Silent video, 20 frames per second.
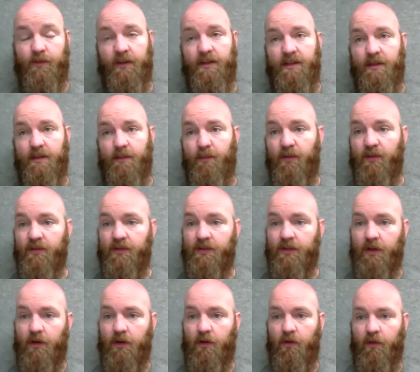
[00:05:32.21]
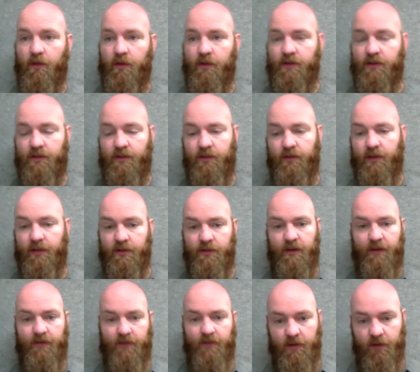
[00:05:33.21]
simple. So there's two things you
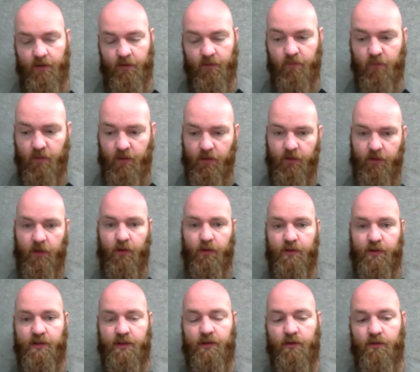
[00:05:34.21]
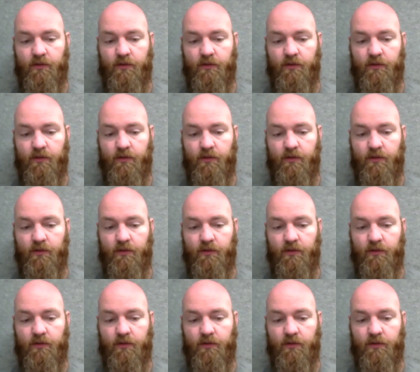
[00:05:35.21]
have to do. You'll go to